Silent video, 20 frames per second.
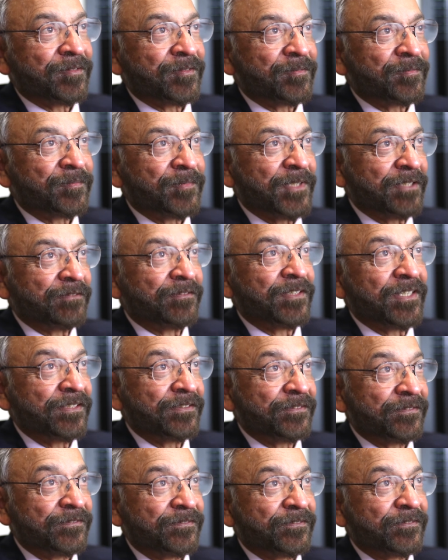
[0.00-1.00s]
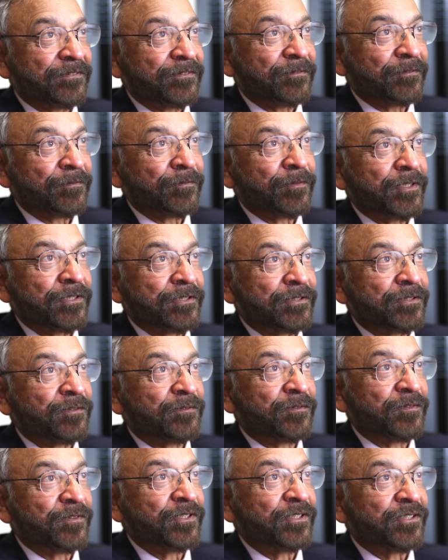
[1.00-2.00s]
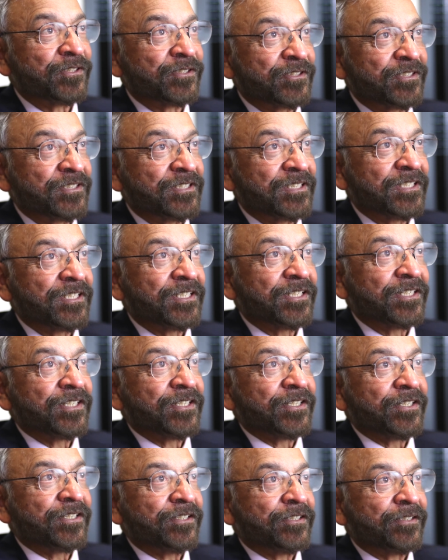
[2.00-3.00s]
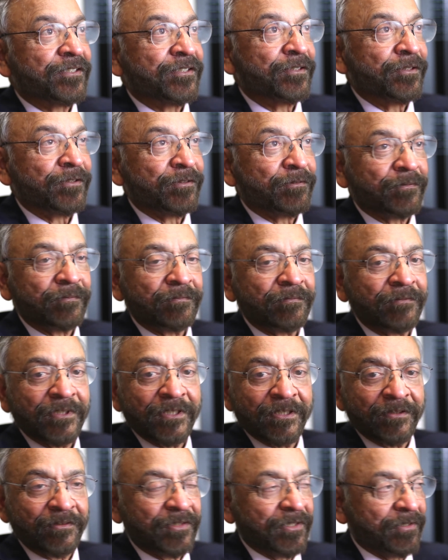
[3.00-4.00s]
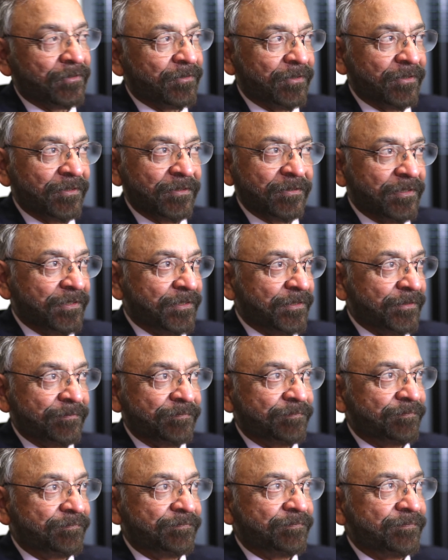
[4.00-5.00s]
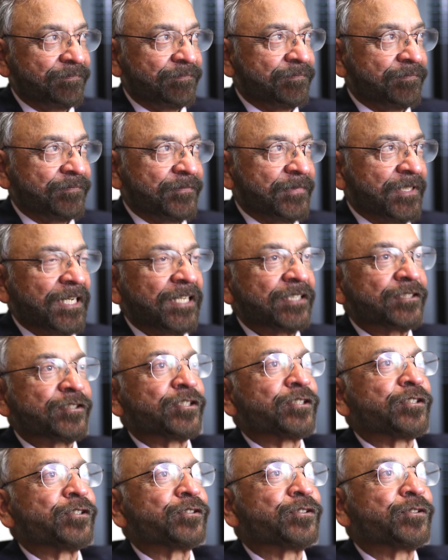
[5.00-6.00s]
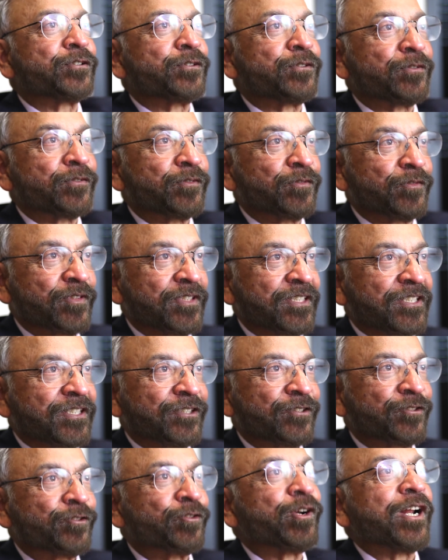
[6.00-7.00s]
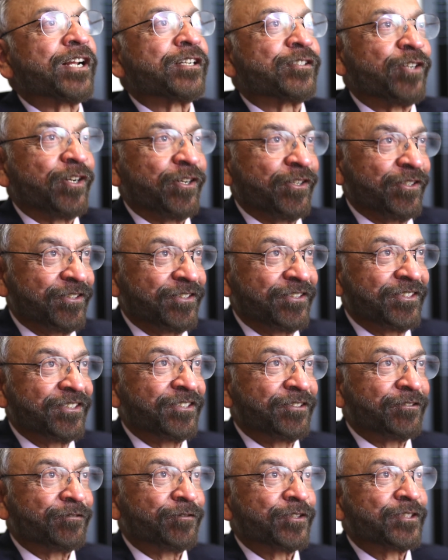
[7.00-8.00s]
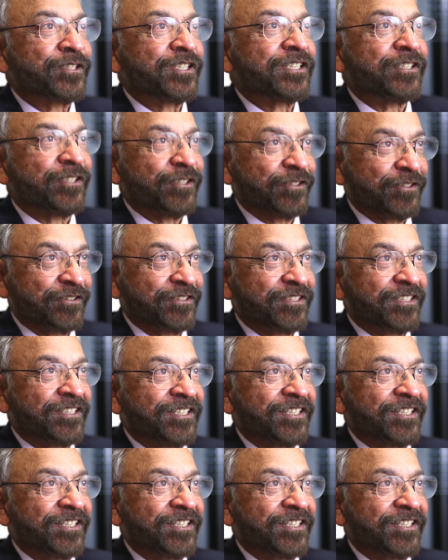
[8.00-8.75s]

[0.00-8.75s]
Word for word: my wife was the first, you know, whatever they call uh, executive director for three years.